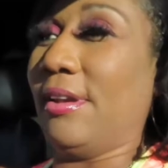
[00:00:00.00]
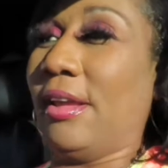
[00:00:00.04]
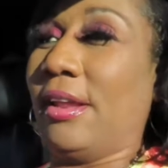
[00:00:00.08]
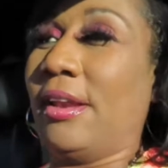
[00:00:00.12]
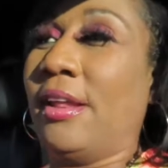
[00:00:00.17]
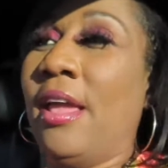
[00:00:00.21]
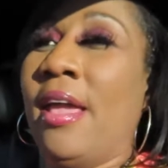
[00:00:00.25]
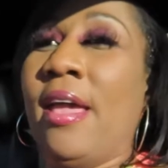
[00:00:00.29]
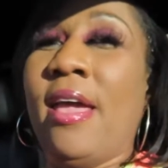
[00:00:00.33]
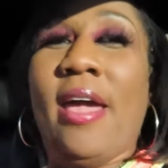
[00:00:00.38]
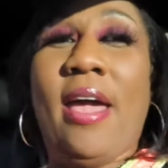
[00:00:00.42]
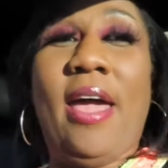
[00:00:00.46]
and
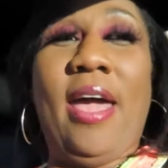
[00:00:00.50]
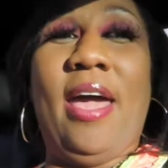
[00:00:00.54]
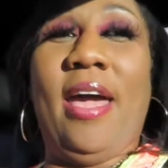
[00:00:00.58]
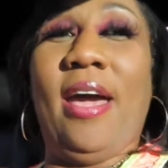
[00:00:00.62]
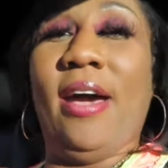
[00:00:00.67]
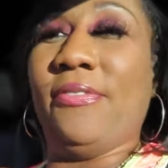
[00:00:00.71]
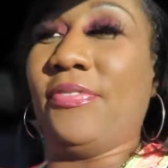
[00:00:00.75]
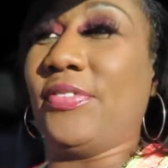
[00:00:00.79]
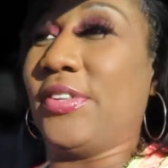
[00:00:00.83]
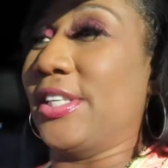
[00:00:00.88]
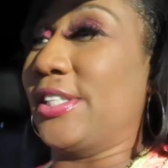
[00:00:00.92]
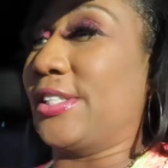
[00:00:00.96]

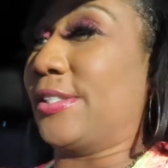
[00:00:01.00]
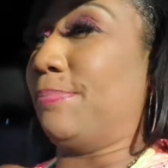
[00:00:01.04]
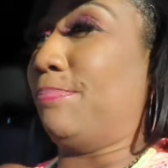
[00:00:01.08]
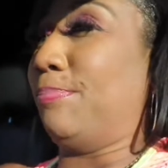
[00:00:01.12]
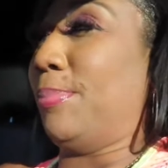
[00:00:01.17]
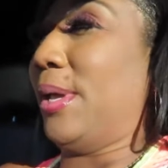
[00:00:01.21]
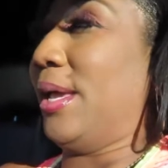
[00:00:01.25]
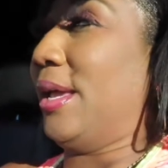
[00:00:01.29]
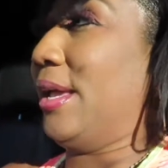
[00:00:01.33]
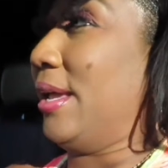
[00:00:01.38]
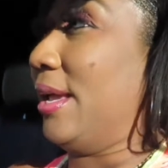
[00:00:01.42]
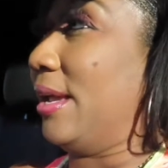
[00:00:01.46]
F this
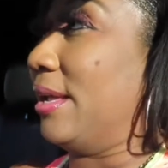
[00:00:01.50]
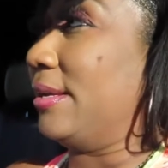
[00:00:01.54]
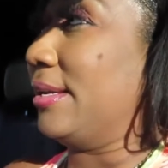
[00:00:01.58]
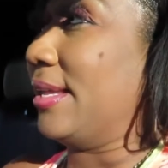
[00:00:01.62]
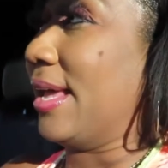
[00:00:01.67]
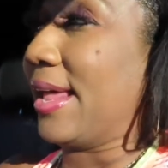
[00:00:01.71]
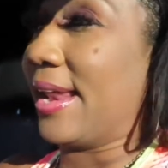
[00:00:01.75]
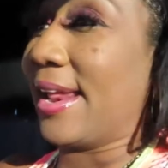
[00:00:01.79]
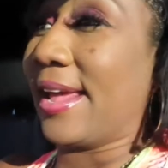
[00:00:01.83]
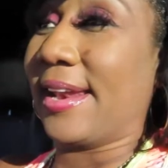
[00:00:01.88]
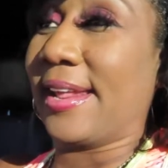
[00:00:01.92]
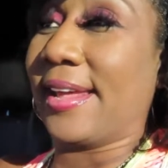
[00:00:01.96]
B and
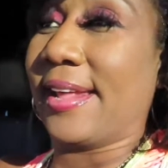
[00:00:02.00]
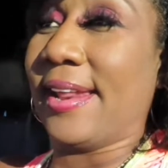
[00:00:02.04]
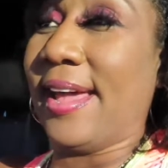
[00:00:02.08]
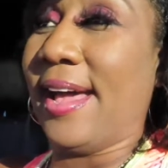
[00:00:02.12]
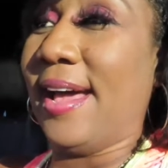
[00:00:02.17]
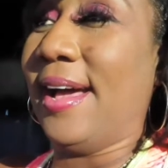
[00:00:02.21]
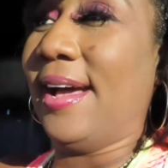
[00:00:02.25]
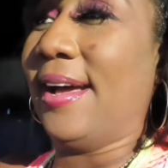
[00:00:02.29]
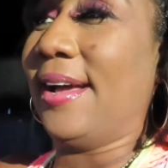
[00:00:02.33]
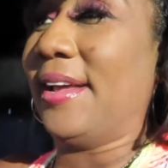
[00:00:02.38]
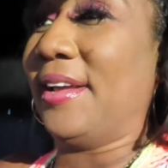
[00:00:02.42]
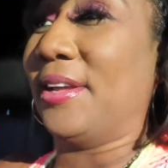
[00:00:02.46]
da da da
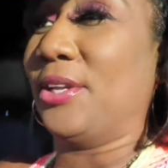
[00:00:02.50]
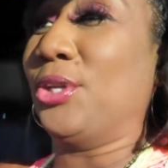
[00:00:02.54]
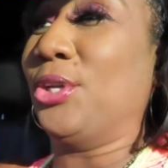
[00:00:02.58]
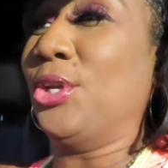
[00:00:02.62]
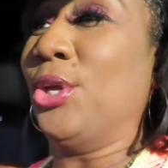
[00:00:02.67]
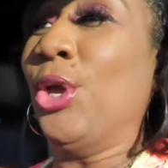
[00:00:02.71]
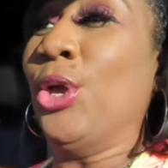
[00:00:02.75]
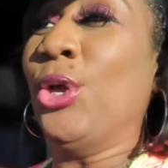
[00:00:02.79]
da. And